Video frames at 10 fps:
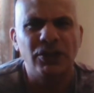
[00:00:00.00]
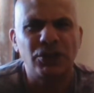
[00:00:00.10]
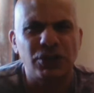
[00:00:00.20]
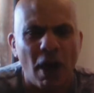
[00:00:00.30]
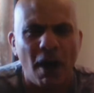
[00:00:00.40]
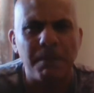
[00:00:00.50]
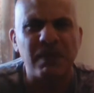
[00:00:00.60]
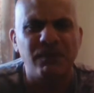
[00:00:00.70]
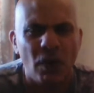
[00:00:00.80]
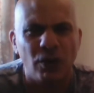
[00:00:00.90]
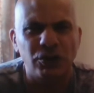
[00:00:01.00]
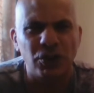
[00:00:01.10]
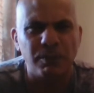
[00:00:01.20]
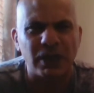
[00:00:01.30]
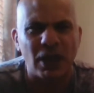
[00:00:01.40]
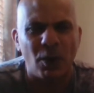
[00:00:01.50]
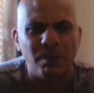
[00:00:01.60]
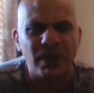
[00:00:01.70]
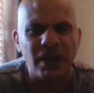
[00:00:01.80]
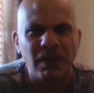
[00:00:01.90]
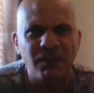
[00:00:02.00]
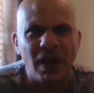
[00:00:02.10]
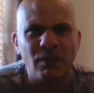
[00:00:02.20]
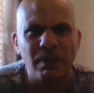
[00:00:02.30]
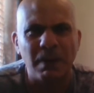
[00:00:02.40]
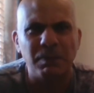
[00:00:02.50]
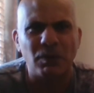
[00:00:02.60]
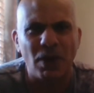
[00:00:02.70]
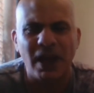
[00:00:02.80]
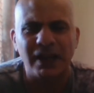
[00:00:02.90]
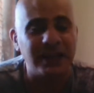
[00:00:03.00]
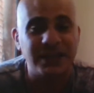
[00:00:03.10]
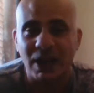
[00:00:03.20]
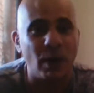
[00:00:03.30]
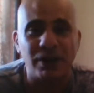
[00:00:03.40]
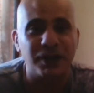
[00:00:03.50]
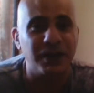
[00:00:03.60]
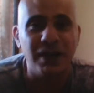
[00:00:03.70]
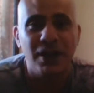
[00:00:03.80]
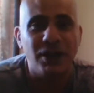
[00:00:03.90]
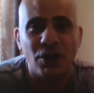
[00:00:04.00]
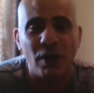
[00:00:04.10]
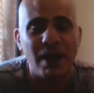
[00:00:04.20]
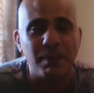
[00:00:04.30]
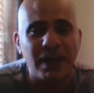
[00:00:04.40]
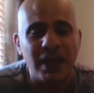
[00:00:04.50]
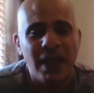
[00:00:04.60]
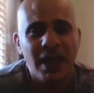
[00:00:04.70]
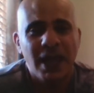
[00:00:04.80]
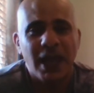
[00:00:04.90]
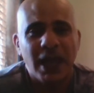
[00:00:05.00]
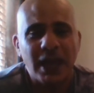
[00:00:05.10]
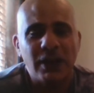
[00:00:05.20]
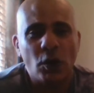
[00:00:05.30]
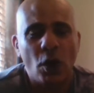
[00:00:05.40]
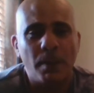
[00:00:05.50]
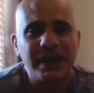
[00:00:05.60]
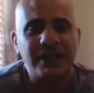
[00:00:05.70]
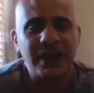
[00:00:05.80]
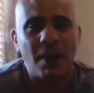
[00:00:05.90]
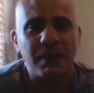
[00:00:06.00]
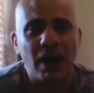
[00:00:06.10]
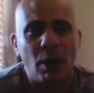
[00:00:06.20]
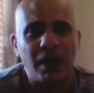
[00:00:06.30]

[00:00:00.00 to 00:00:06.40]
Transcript: start before Supergirl, if I remember rightly? Someone can correct me in the comments down below.